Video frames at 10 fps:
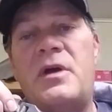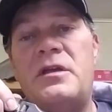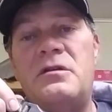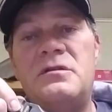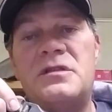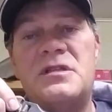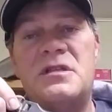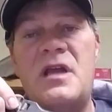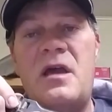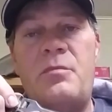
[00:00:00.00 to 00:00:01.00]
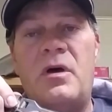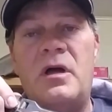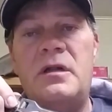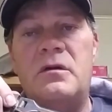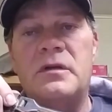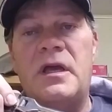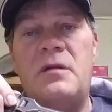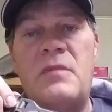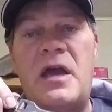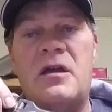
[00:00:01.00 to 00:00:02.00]
I use Snap-on
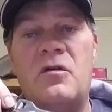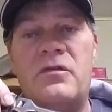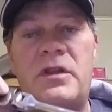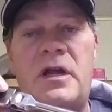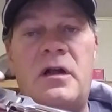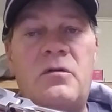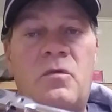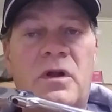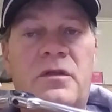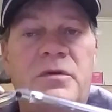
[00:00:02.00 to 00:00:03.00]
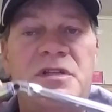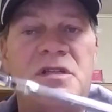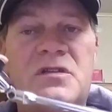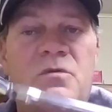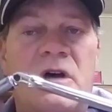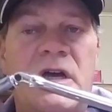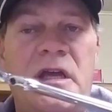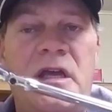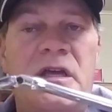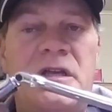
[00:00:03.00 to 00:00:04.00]
and Mac over there, and one of the reasons why
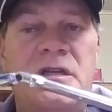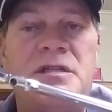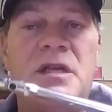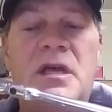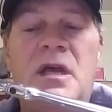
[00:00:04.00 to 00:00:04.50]
is